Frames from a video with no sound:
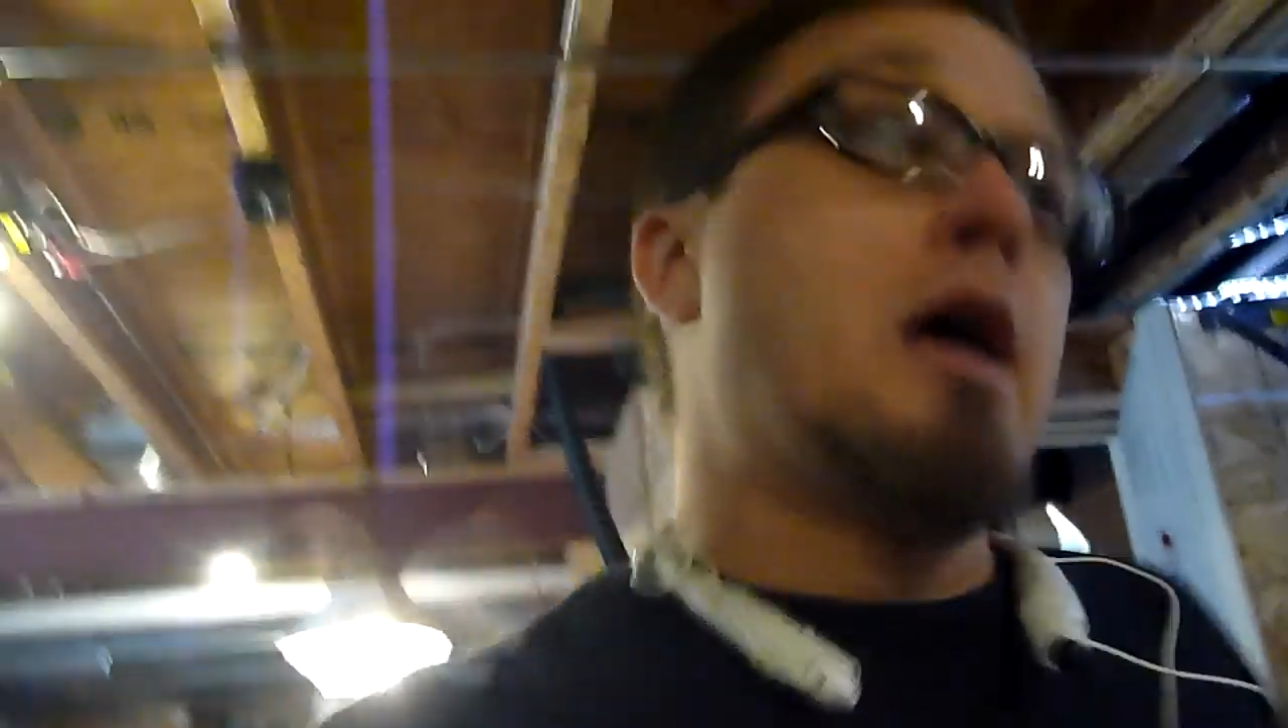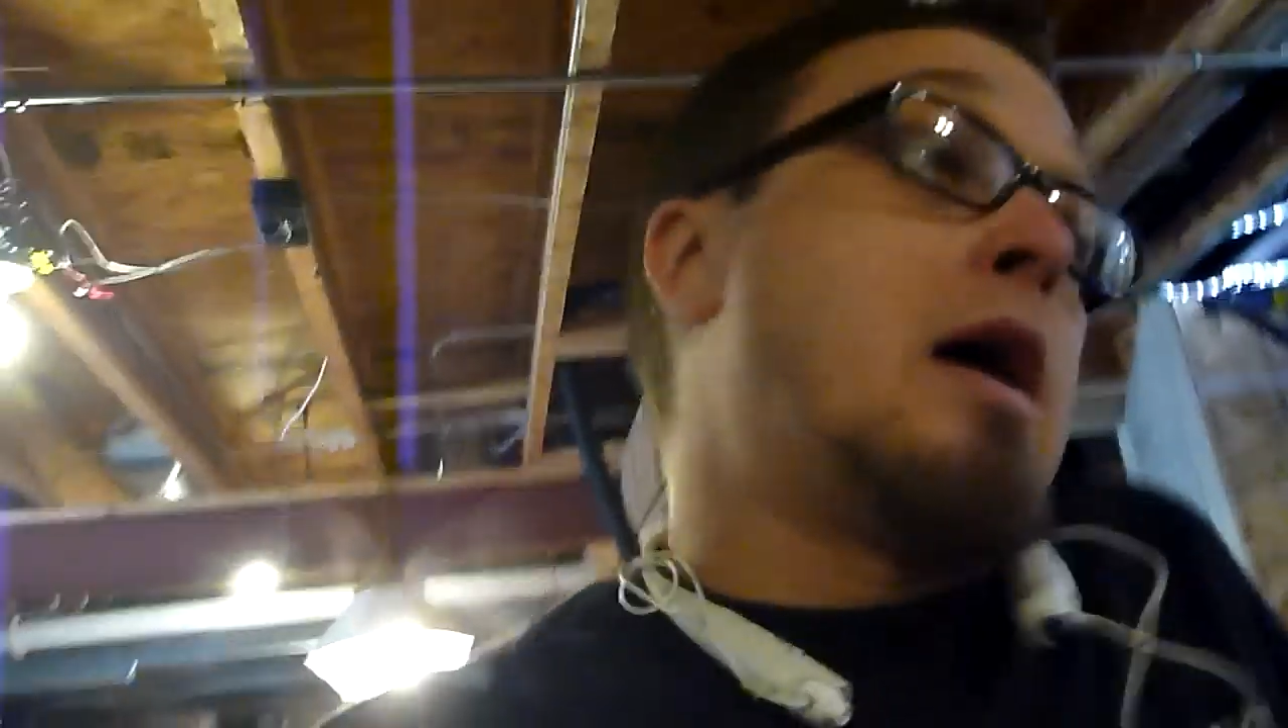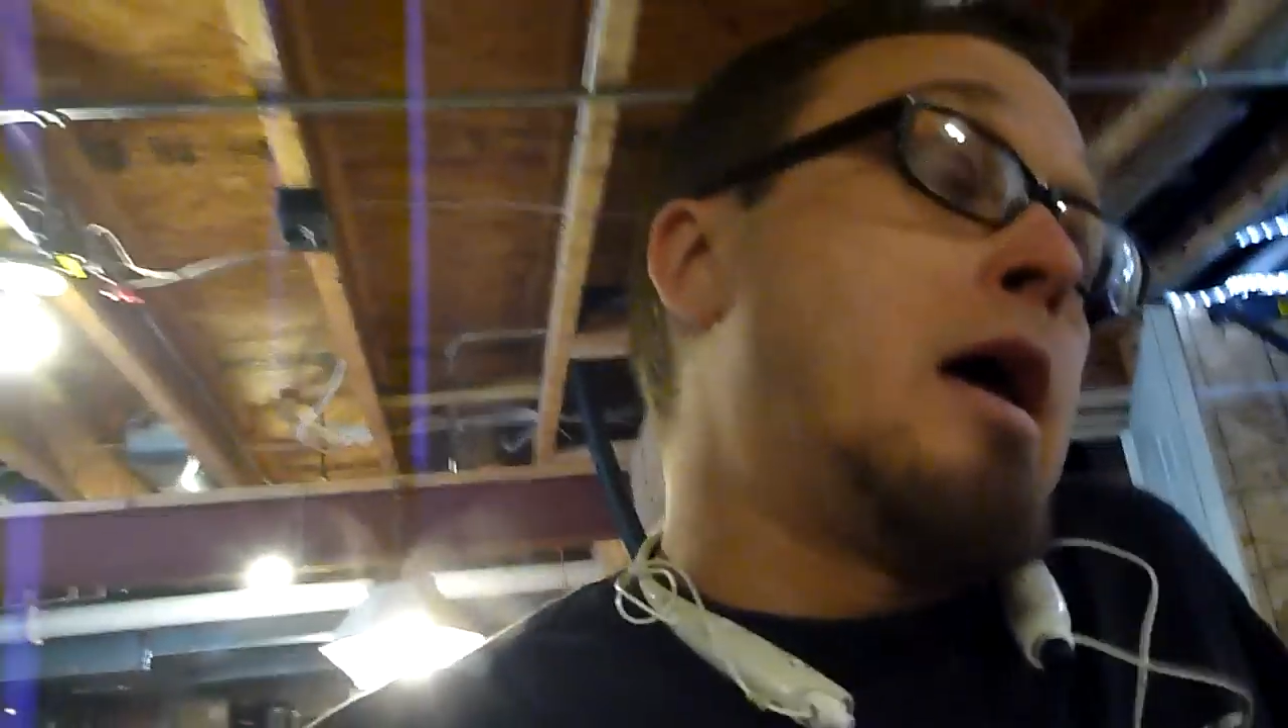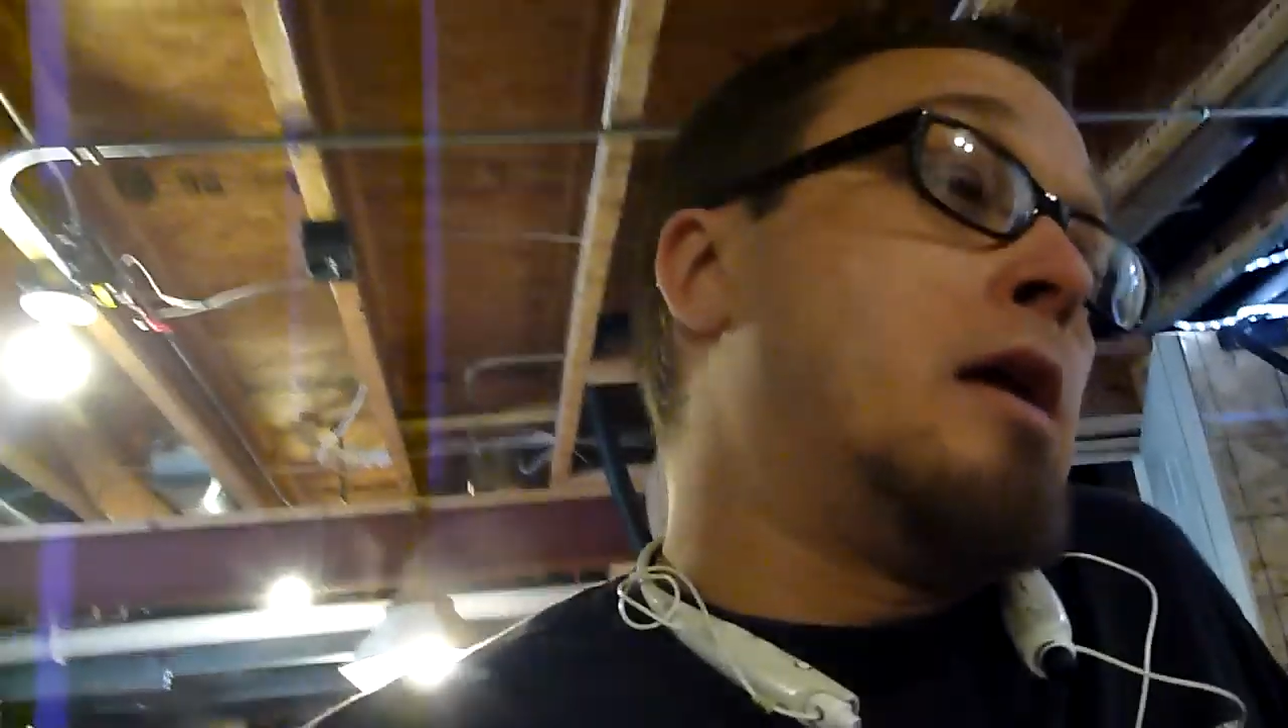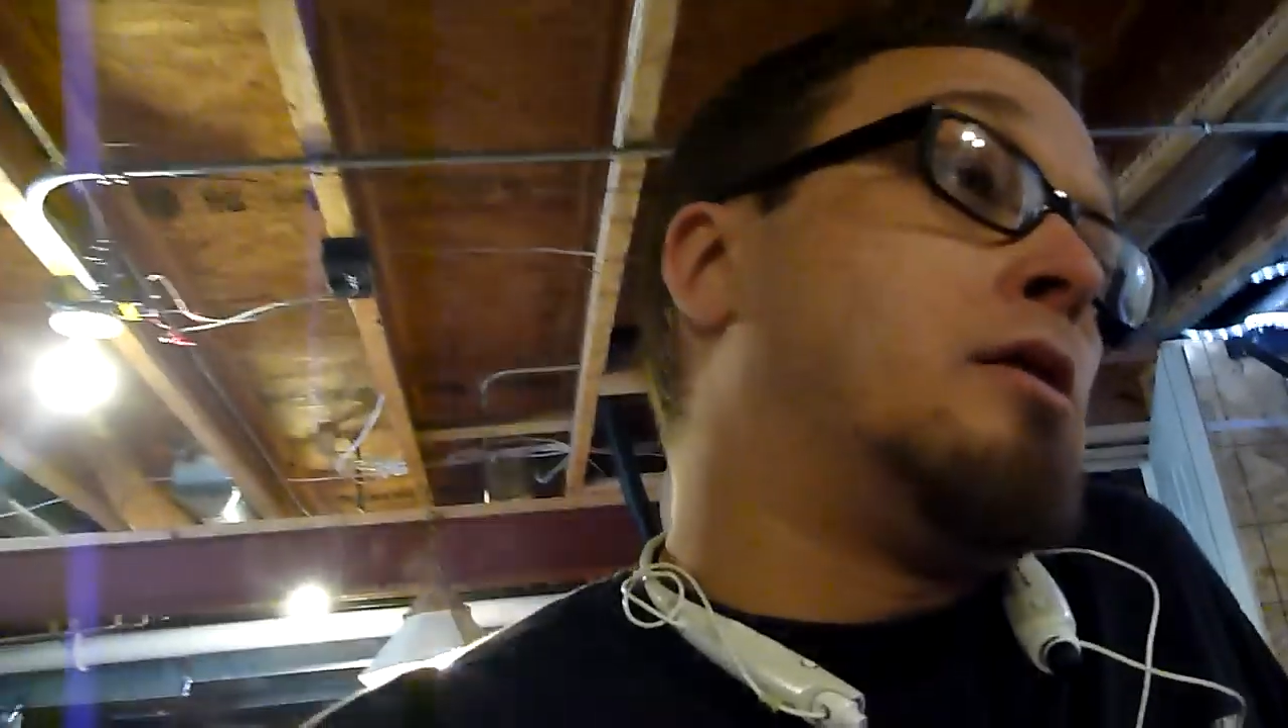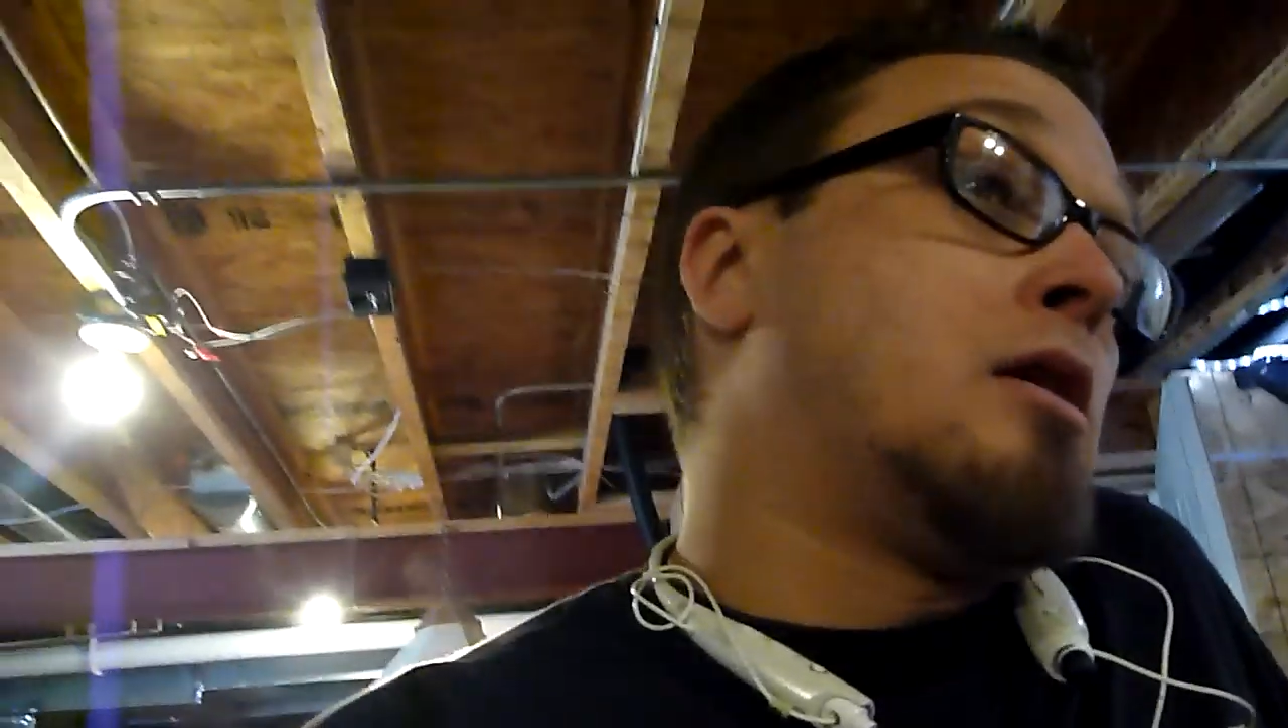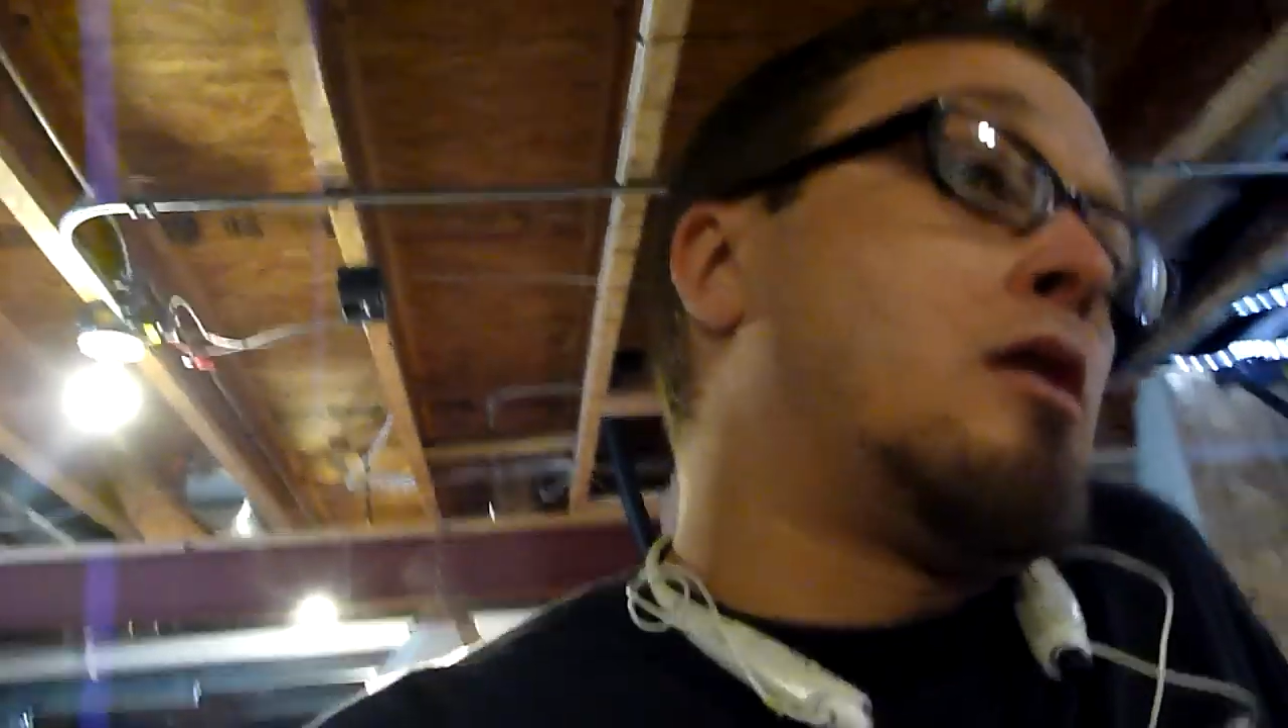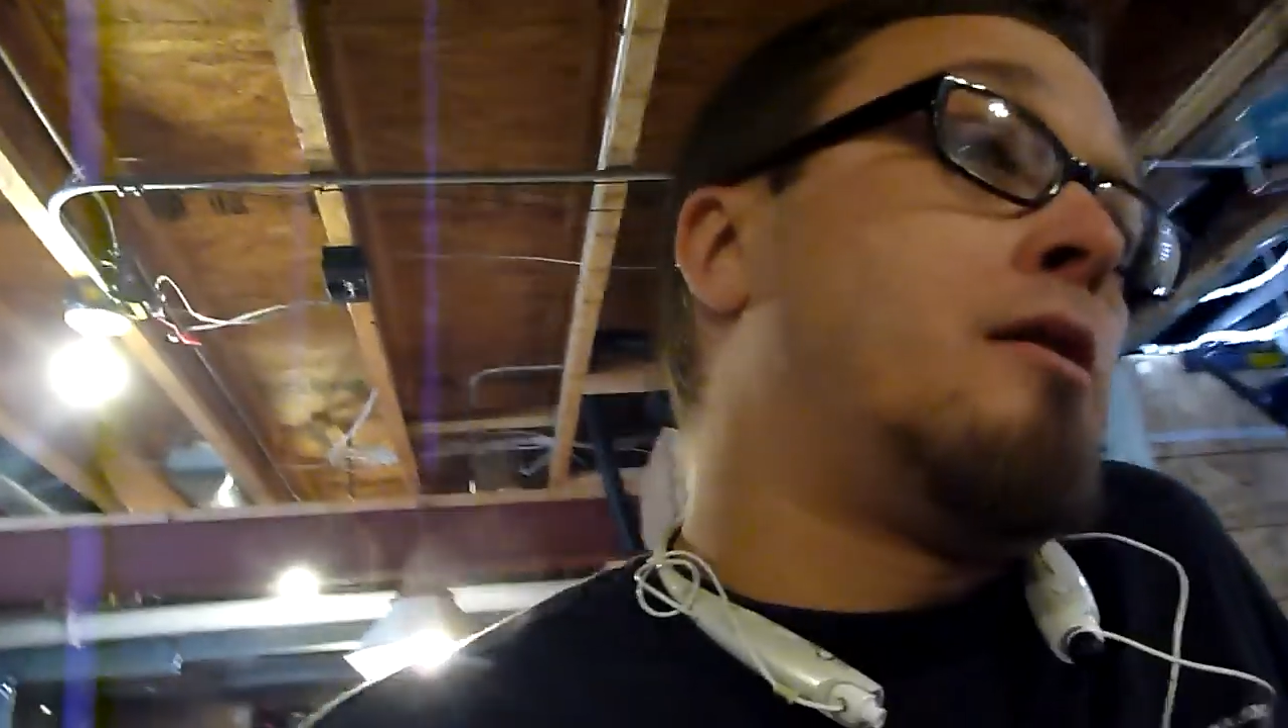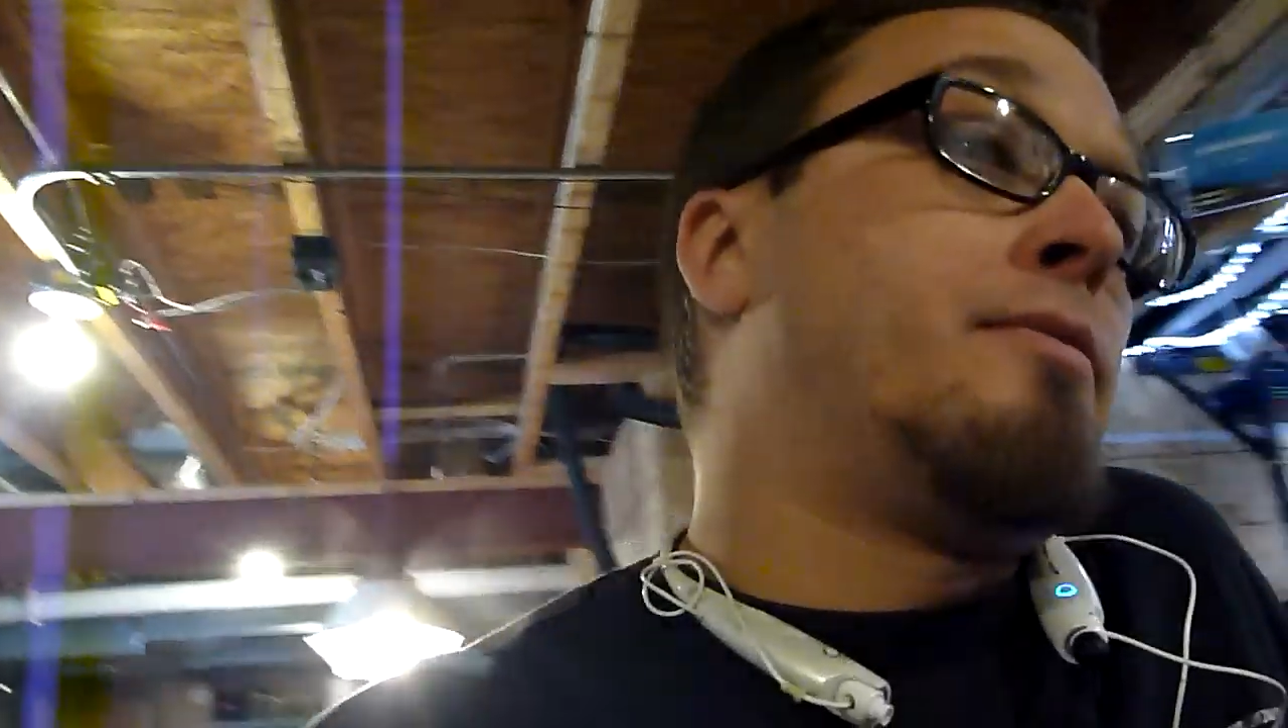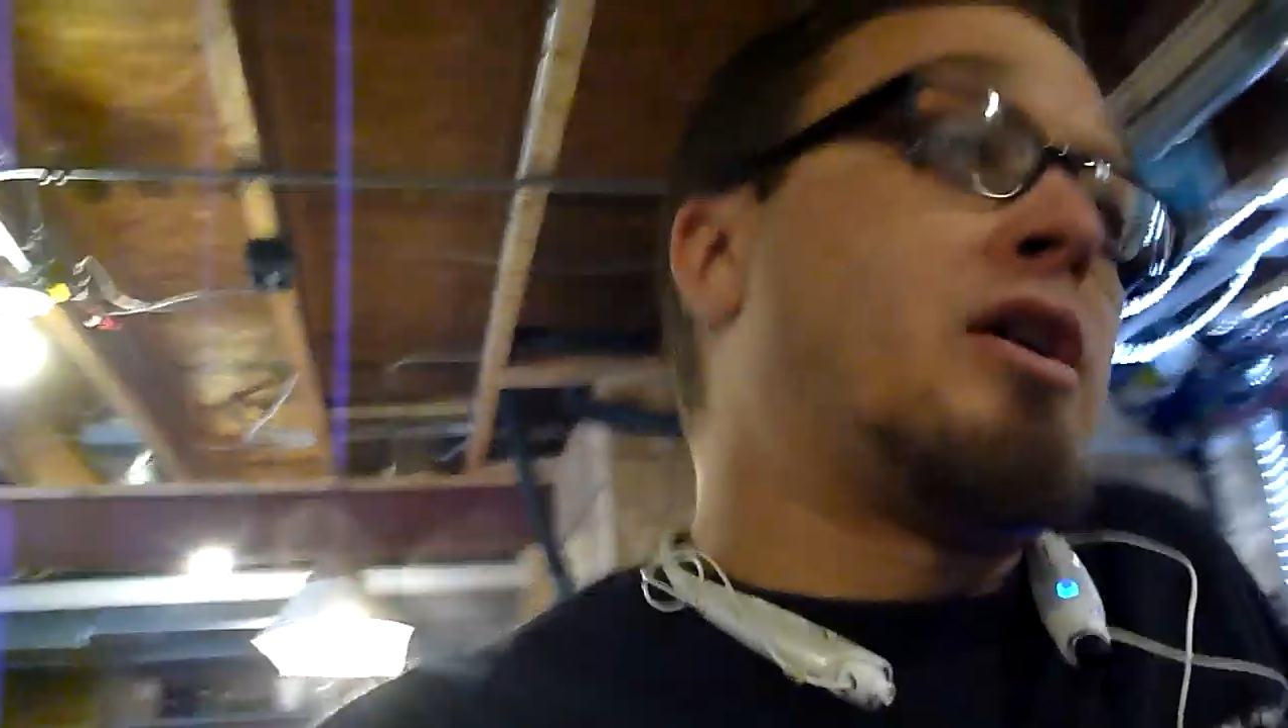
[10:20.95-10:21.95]
And
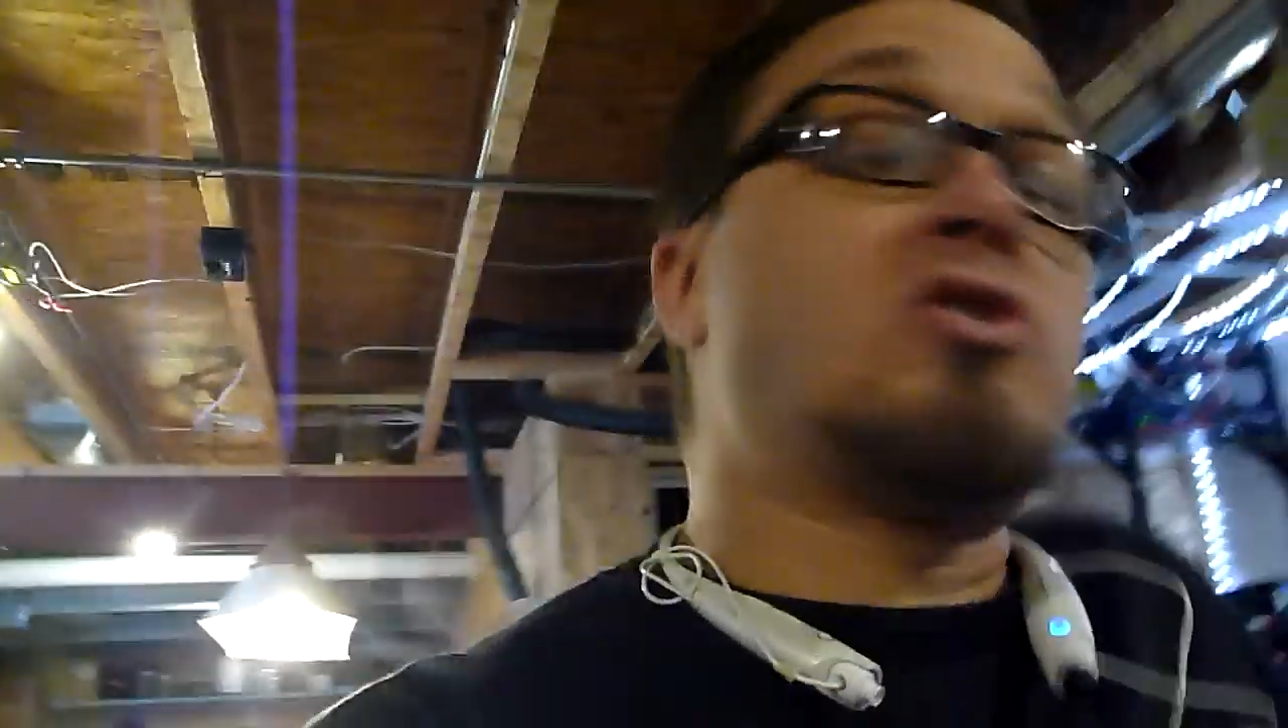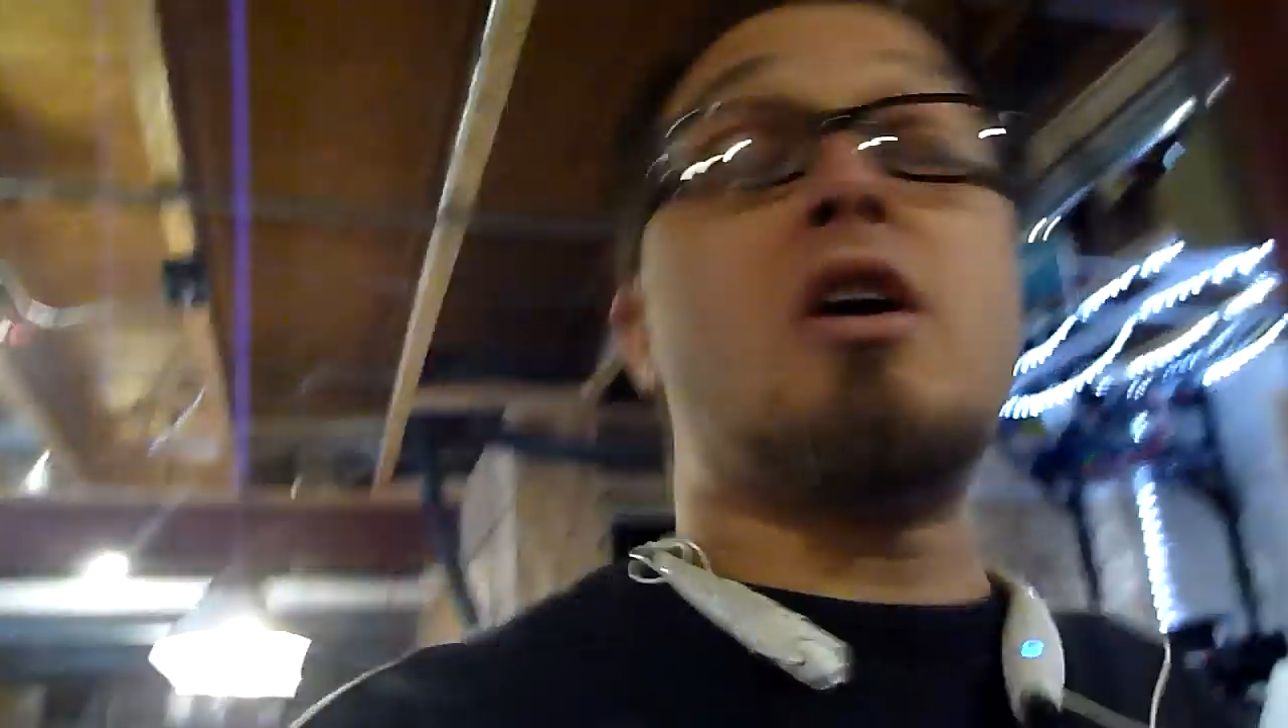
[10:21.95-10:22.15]
that's